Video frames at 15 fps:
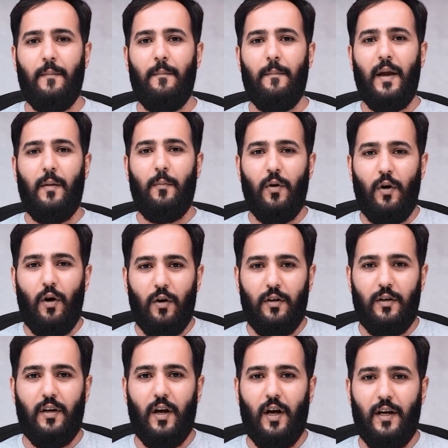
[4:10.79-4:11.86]
People are
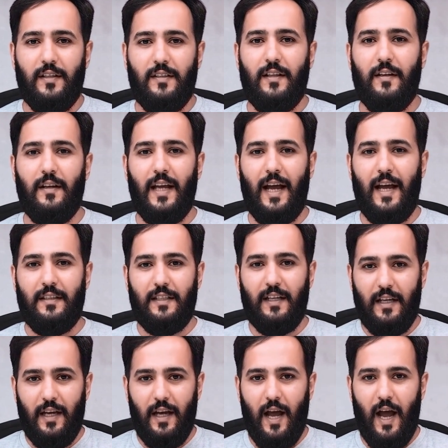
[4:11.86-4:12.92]
constantly
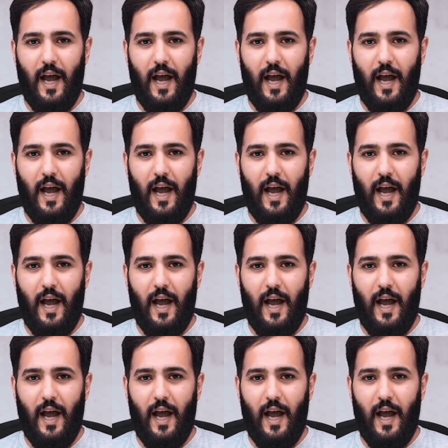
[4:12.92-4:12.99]
asking